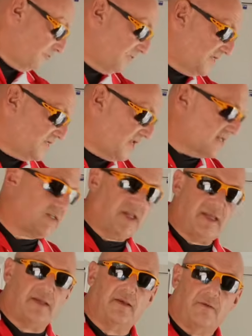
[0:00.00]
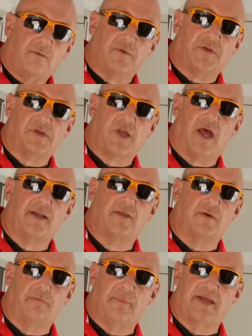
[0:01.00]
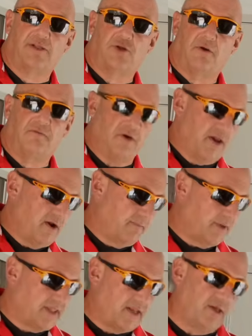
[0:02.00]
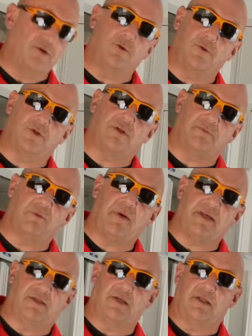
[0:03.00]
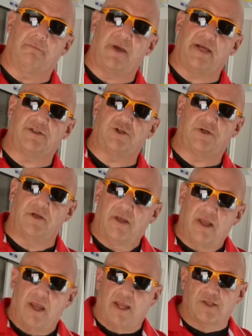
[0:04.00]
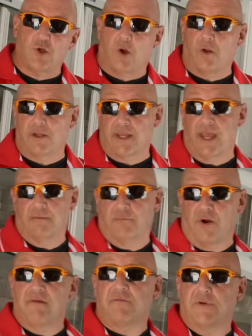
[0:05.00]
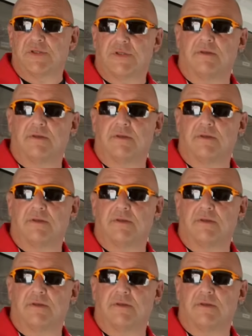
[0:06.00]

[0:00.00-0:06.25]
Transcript: recessed in on the side of their bench over here, but then you lose some space in the bench. It's all, again, preference.